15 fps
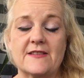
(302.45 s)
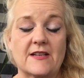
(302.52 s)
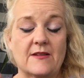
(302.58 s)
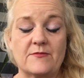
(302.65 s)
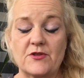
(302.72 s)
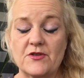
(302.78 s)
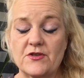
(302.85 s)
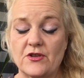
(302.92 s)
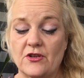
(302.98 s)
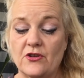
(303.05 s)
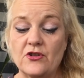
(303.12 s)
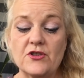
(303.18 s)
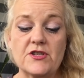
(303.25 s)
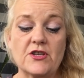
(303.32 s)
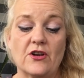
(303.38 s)
and I'm just going to
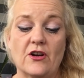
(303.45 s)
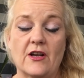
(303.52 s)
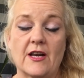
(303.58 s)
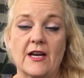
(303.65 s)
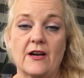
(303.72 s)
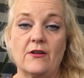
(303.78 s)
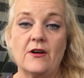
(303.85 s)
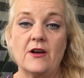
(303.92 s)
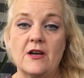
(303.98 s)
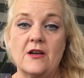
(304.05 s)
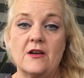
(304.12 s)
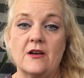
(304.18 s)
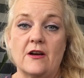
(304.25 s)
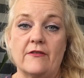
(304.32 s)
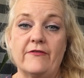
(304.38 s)
cut it all out
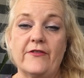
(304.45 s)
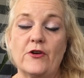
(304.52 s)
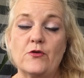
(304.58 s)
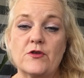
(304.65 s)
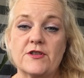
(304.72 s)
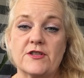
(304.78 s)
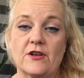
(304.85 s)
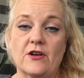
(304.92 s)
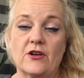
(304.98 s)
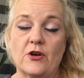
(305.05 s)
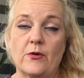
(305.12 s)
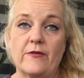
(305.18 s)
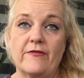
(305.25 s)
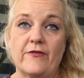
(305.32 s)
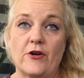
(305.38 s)
and focus on
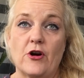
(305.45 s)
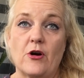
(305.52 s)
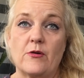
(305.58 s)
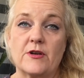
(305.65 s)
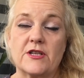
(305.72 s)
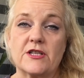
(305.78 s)
going forward.